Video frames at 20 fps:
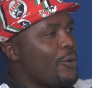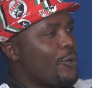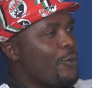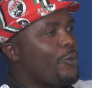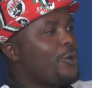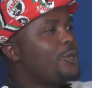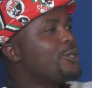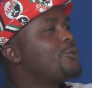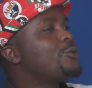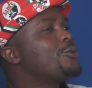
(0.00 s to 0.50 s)

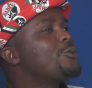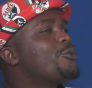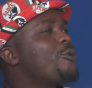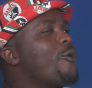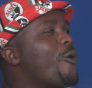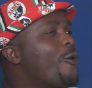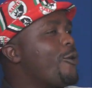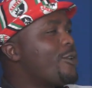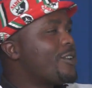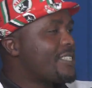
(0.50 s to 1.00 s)
we should
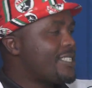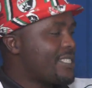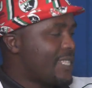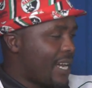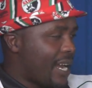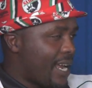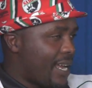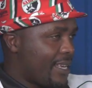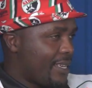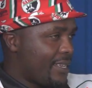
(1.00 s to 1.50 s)
go on
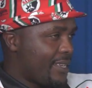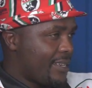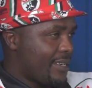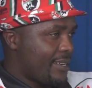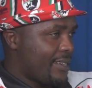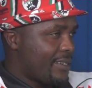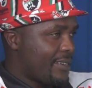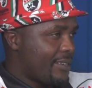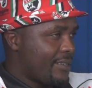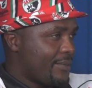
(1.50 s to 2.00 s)
strike,
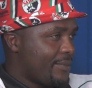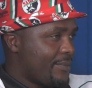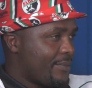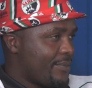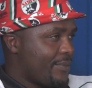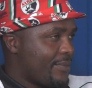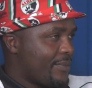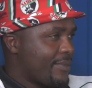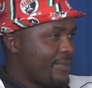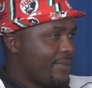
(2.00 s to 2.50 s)

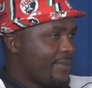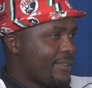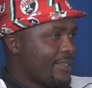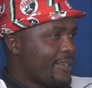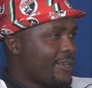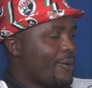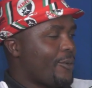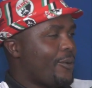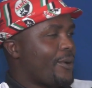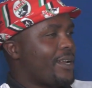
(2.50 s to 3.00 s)

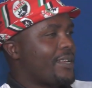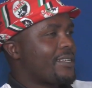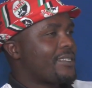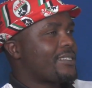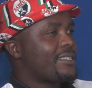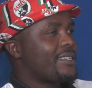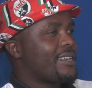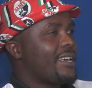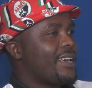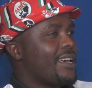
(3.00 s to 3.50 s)

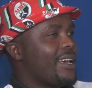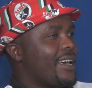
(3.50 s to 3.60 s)
whereas